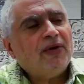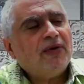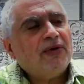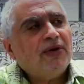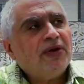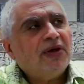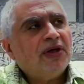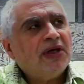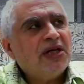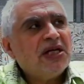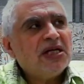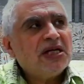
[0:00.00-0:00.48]

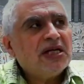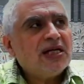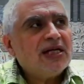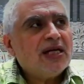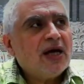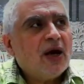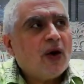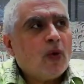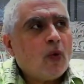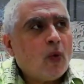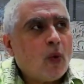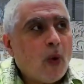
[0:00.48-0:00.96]

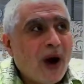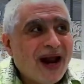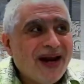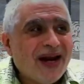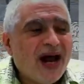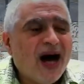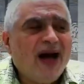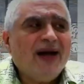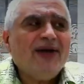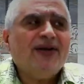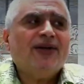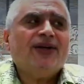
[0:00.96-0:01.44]
100
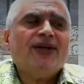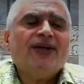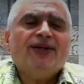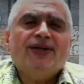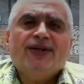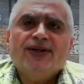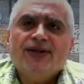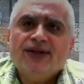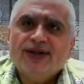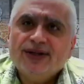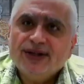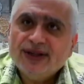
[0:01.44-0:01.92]

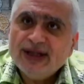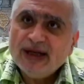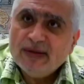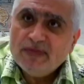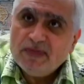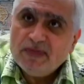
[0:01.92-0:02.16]
people